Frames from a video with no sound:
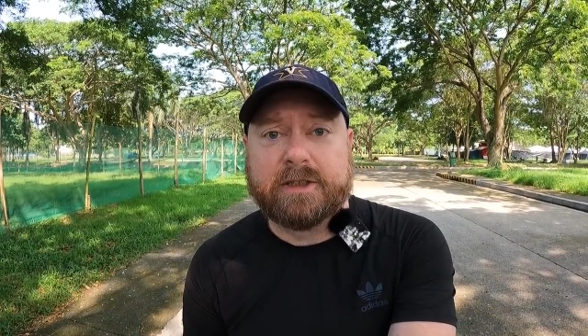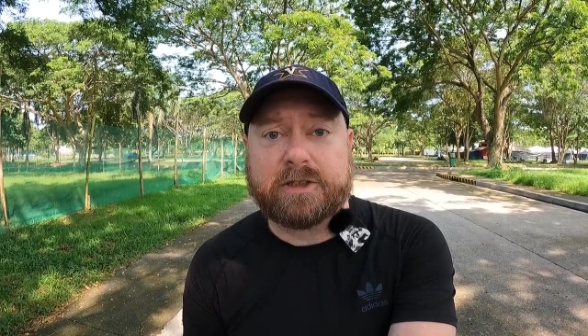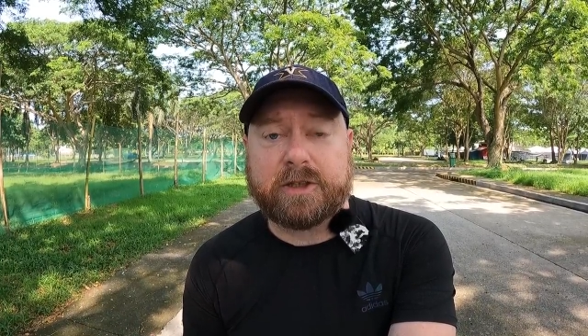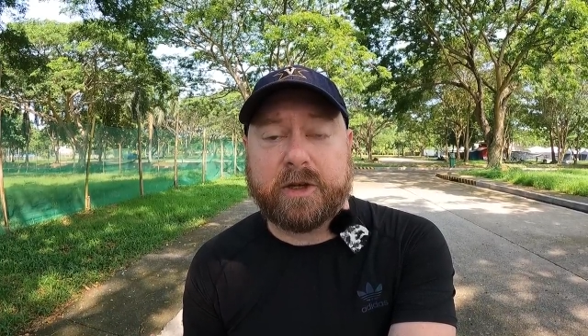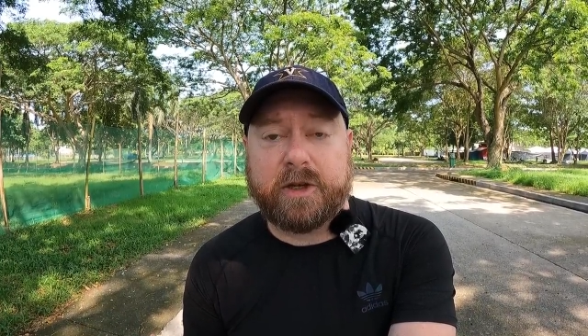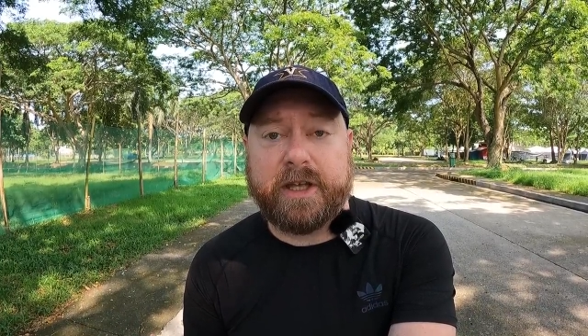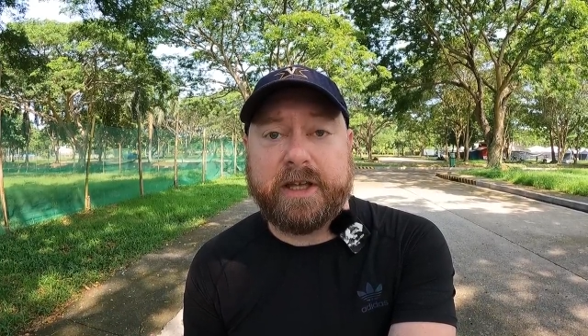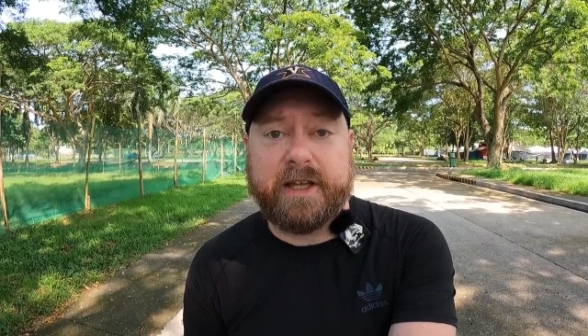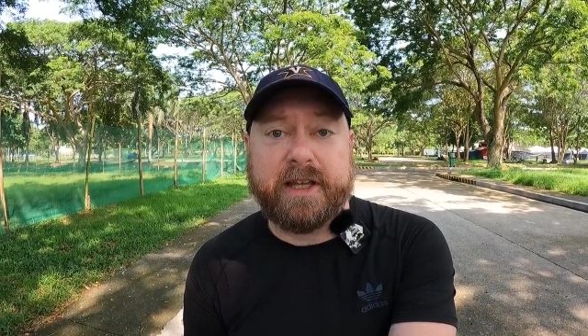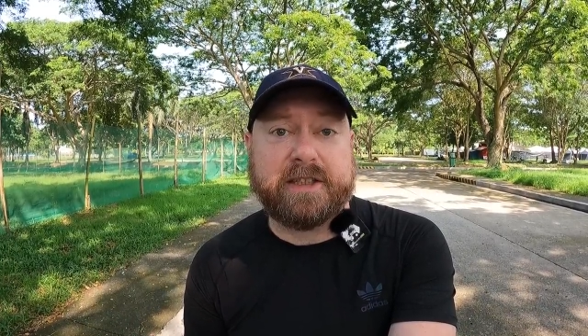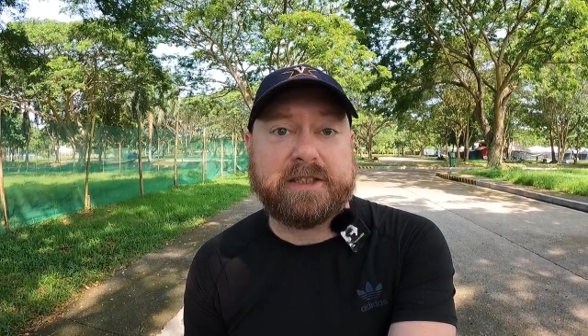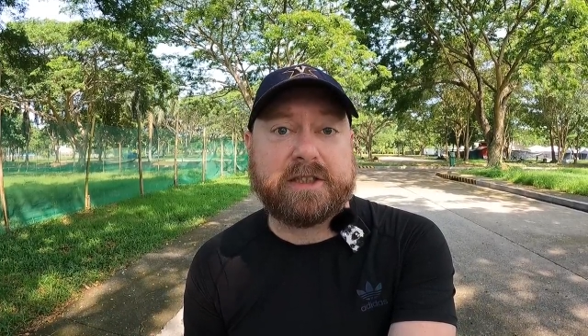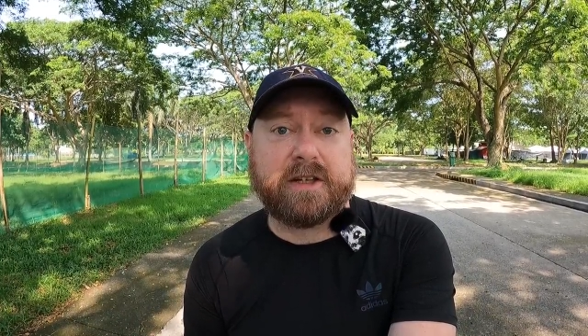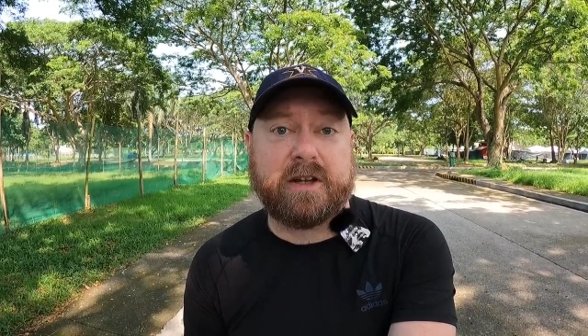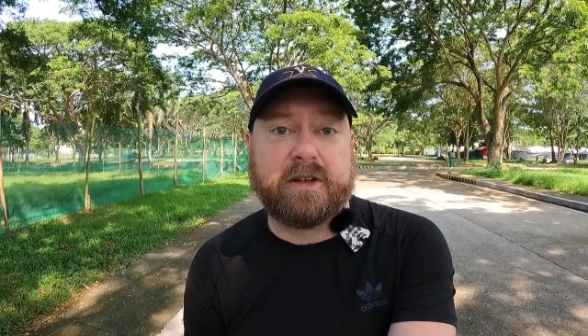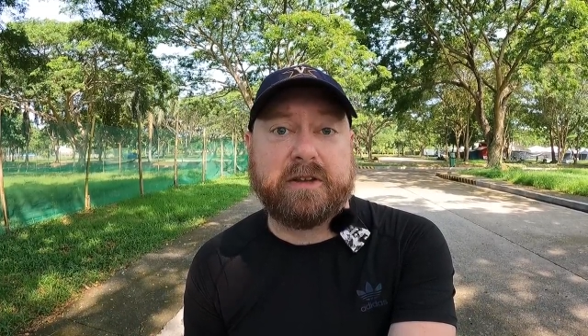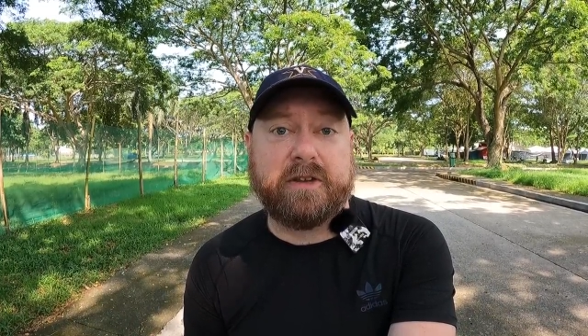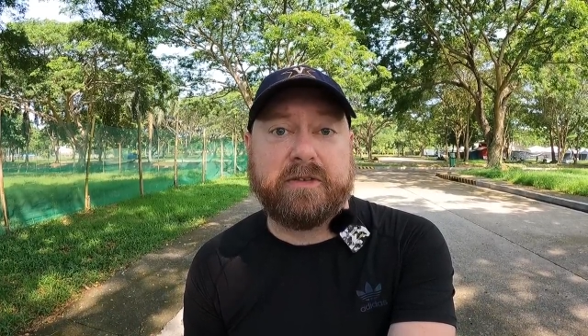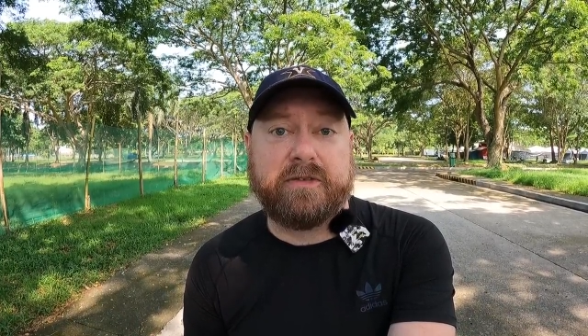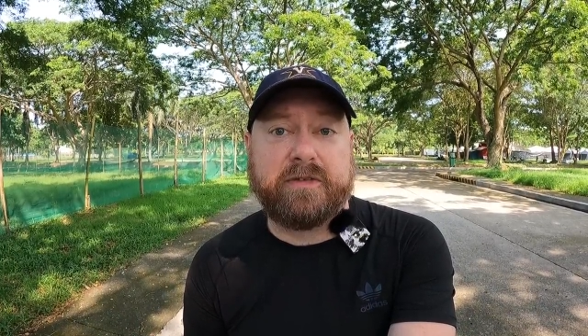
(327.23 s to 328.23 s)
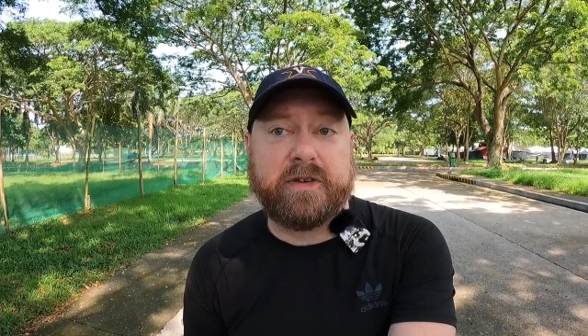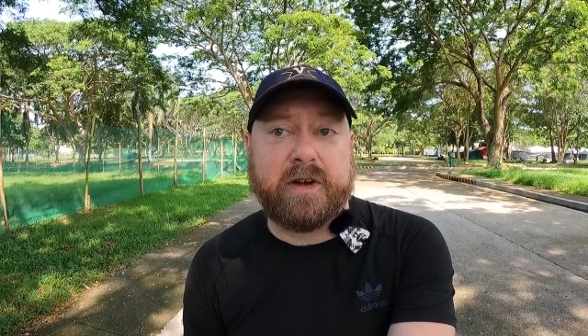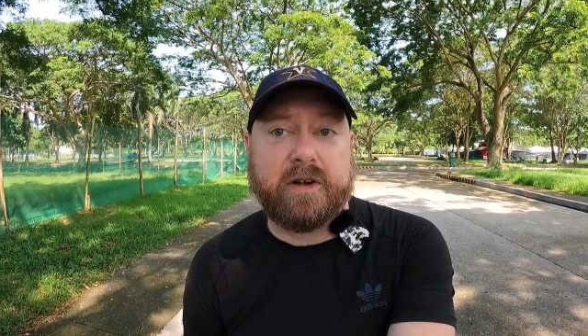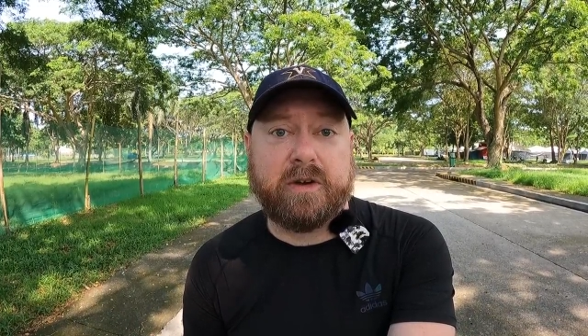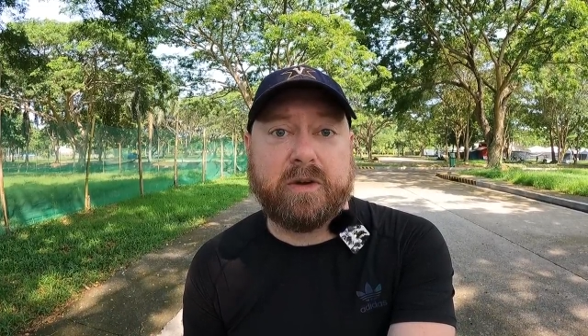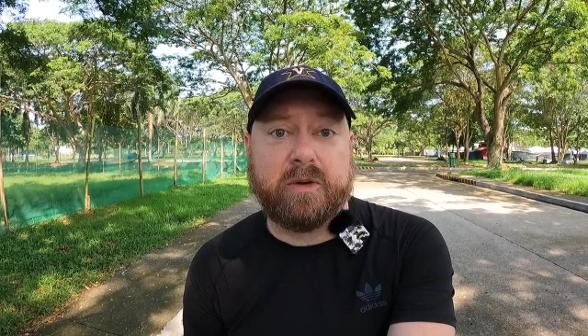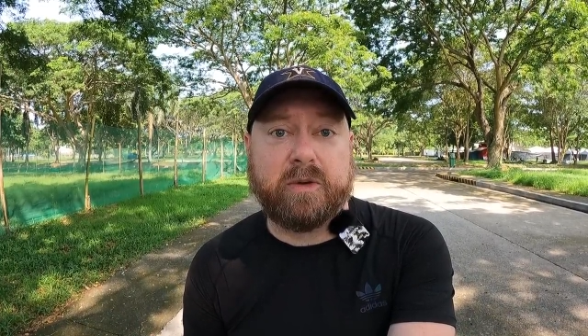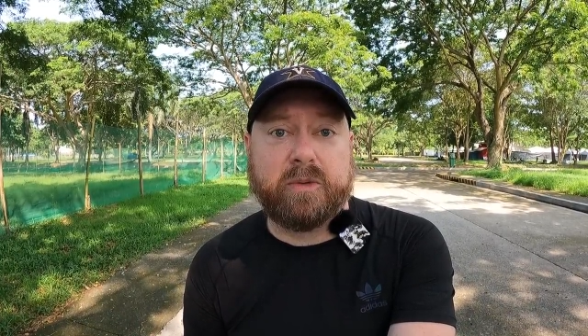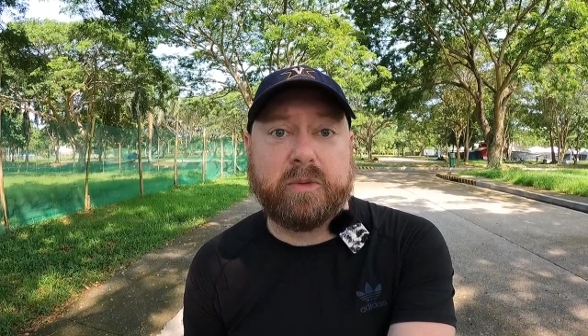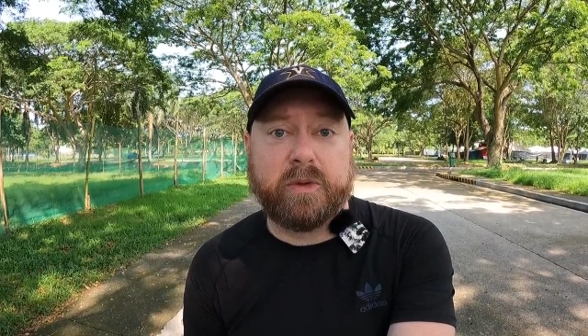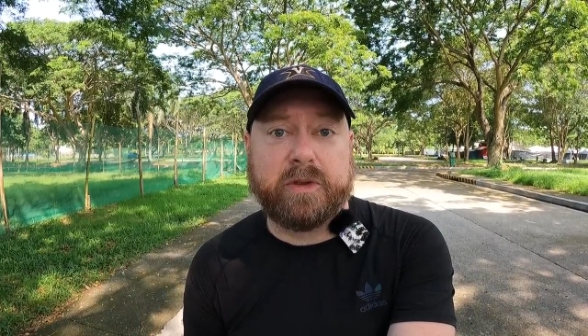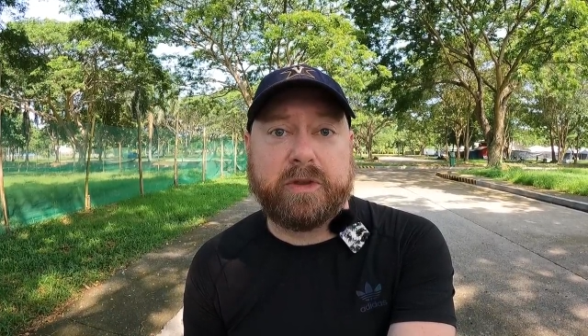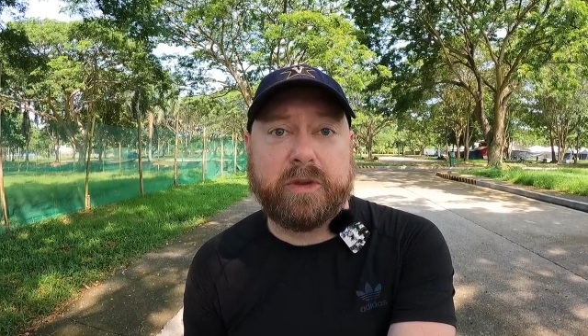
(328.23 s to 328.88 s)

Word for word: so he gets on the phone